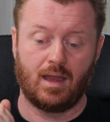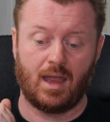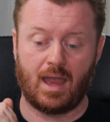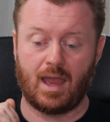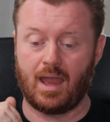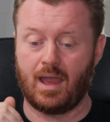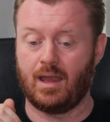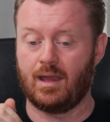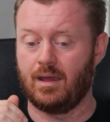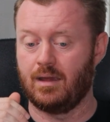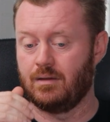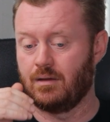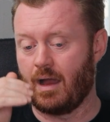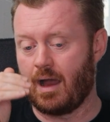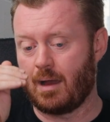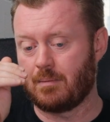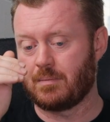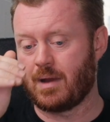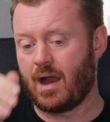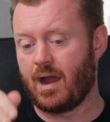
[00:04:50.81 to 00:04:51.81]
hey,
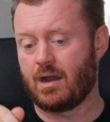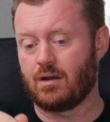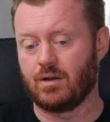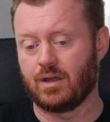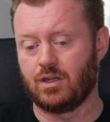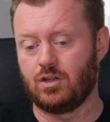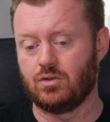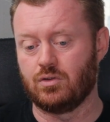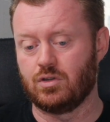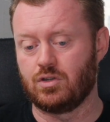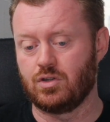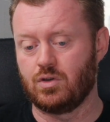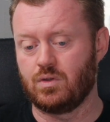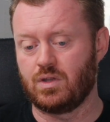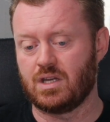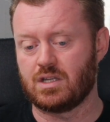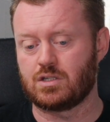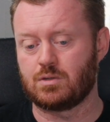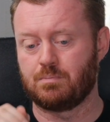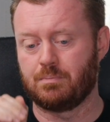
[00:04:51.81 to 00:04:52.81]
I'm hiring you to do
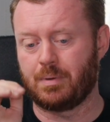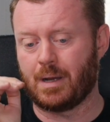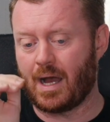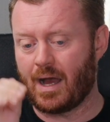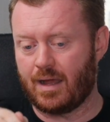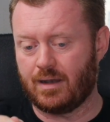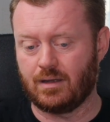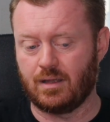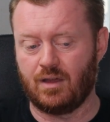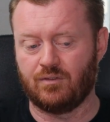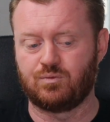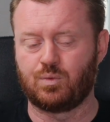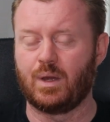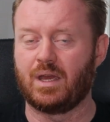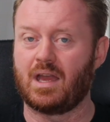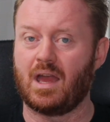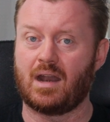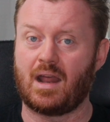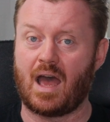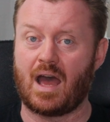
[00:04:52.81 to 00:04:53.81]
this, but if
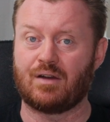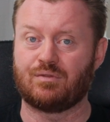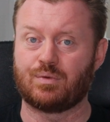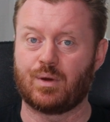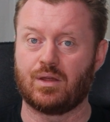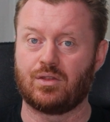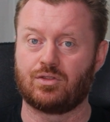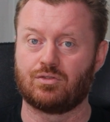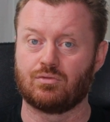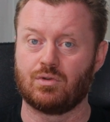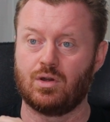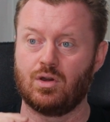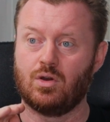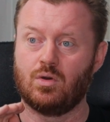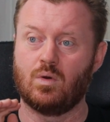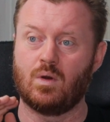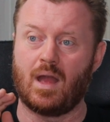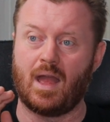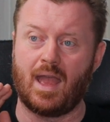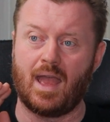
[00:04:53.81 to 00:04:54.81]
we get halfway
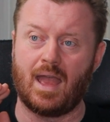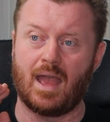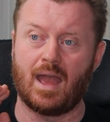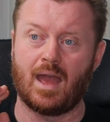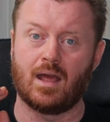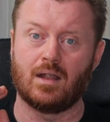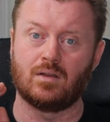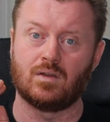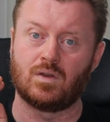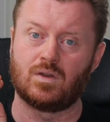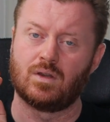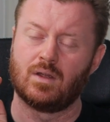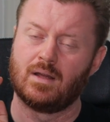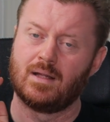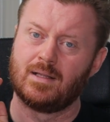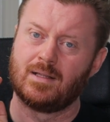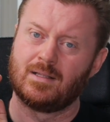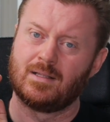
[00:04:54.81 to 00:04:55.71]
through and